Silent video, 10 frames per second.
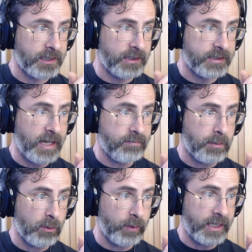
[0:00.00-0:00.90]
unless they have
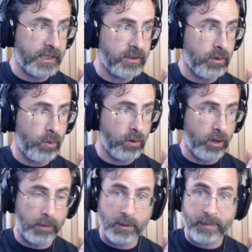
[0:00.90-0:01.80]
marine or
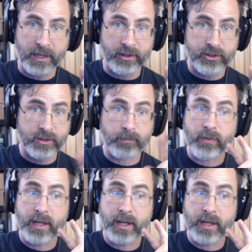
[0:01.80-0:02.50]
armor barracks.